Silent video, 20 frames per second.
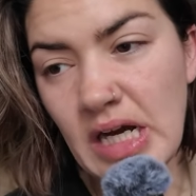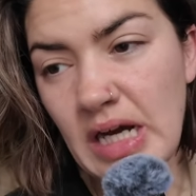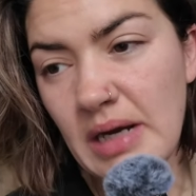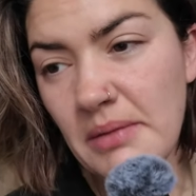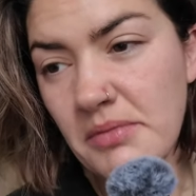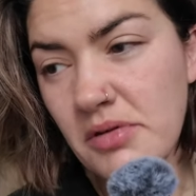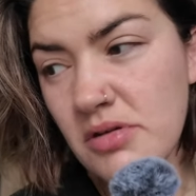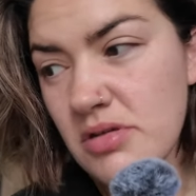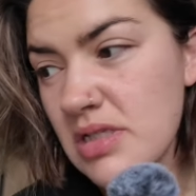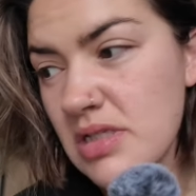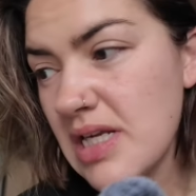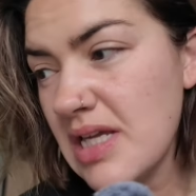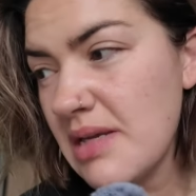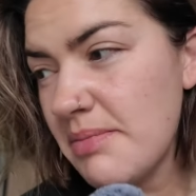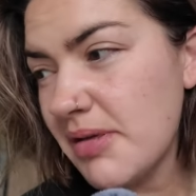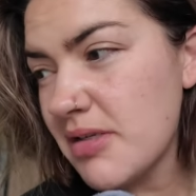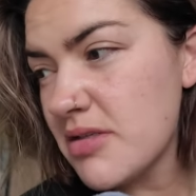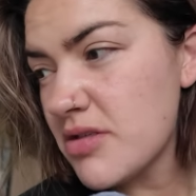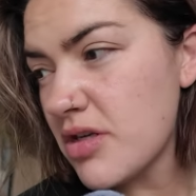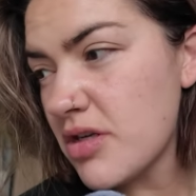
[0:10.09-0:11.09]
I'm not
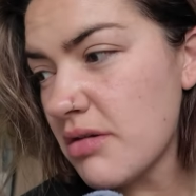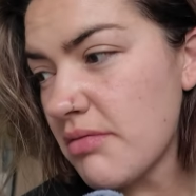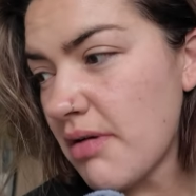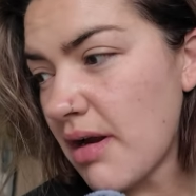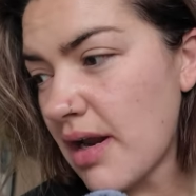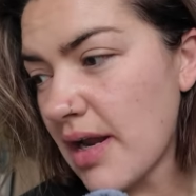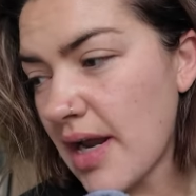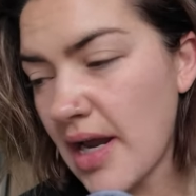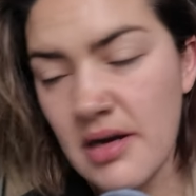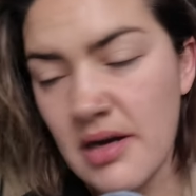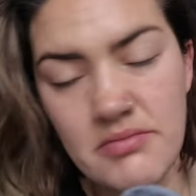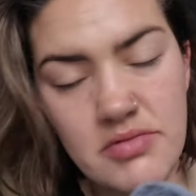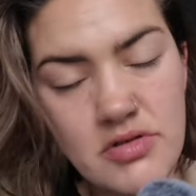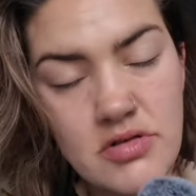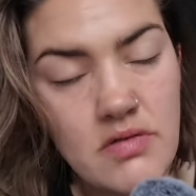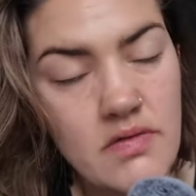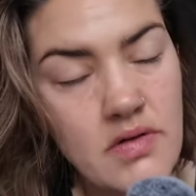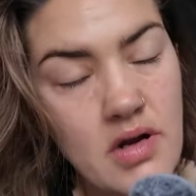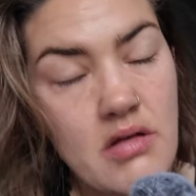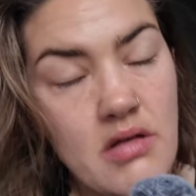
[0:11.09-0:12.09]
sleeping too well again. I'm
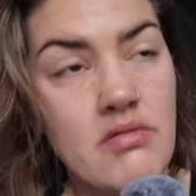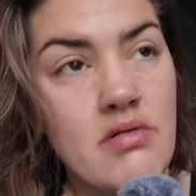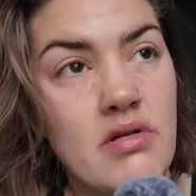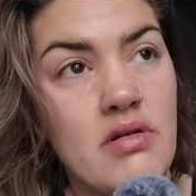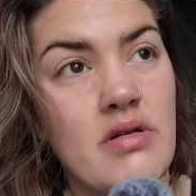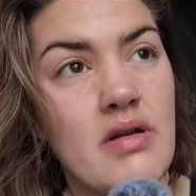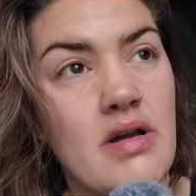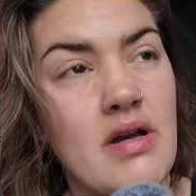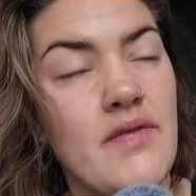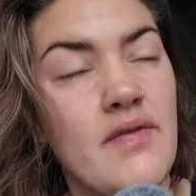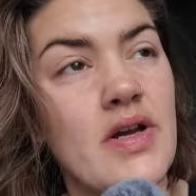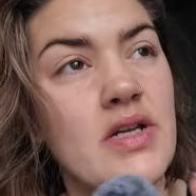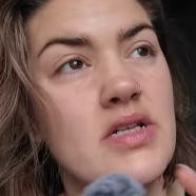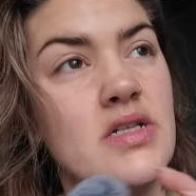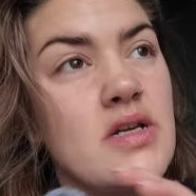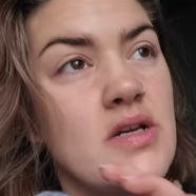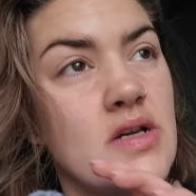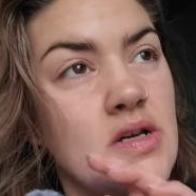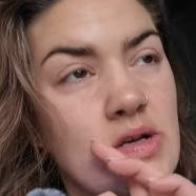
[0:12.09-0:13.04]
sort of like, I've had